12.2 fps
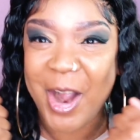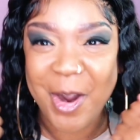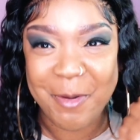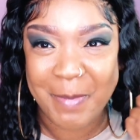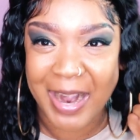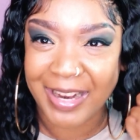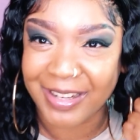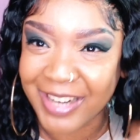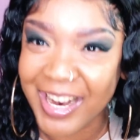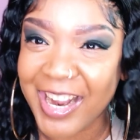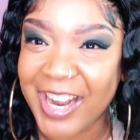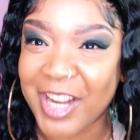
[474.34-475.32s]
Oh my
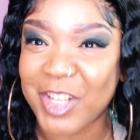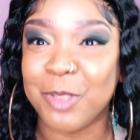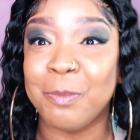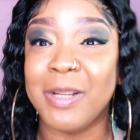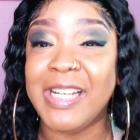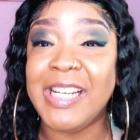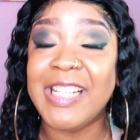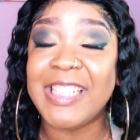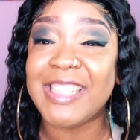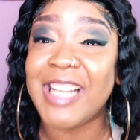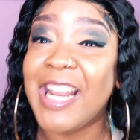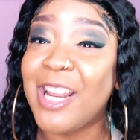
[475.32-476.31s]
gosh. But he
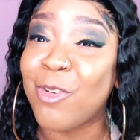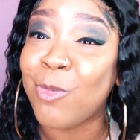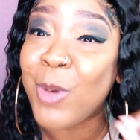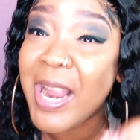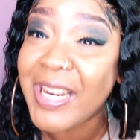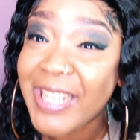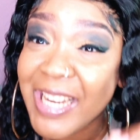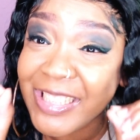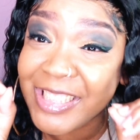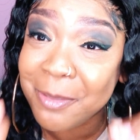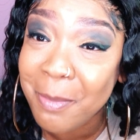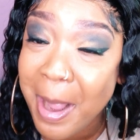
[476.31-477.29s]
is standing right
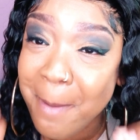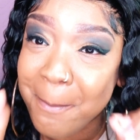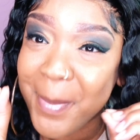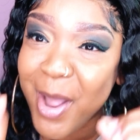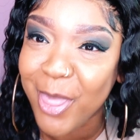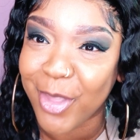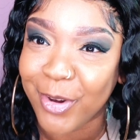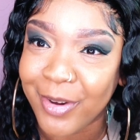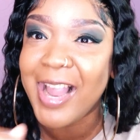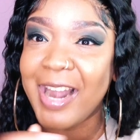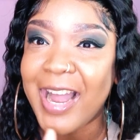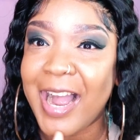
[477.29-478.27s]
next to my mother.
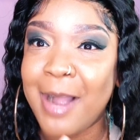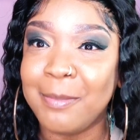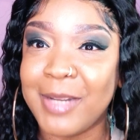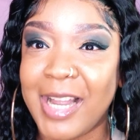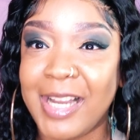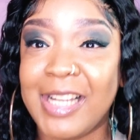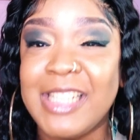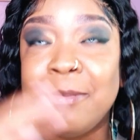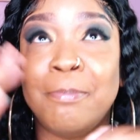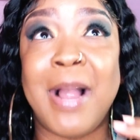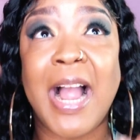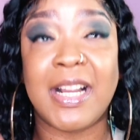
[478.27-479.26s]
And I'm like, his
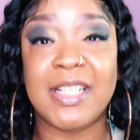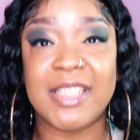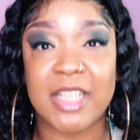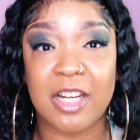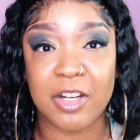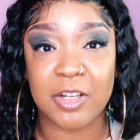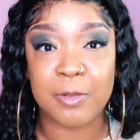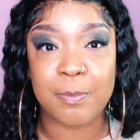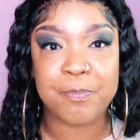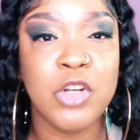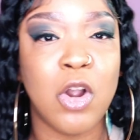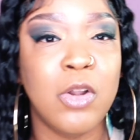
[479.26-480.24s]
back is
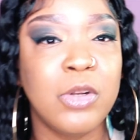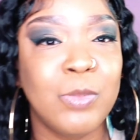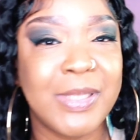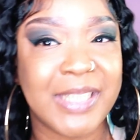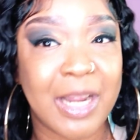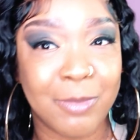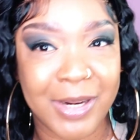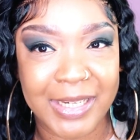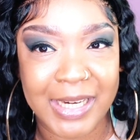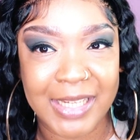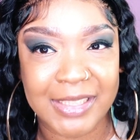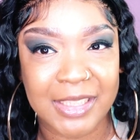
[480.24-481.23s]
turned. The only reason I
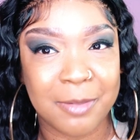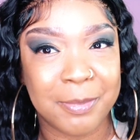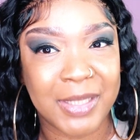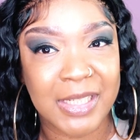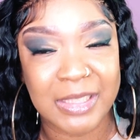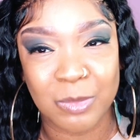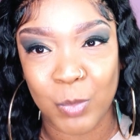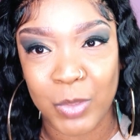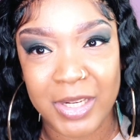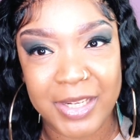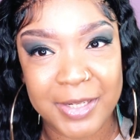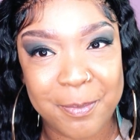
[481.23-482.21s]
recognize him because
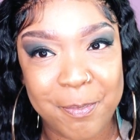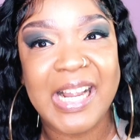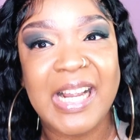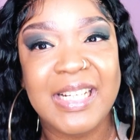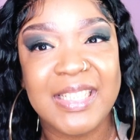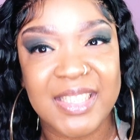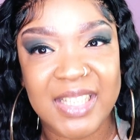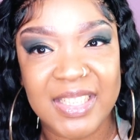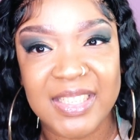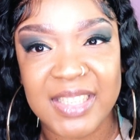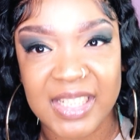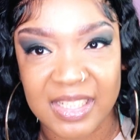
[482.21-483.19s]
one, he
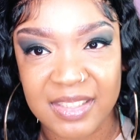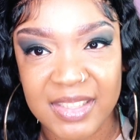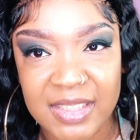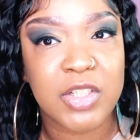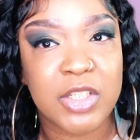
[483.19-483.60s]
sits sits.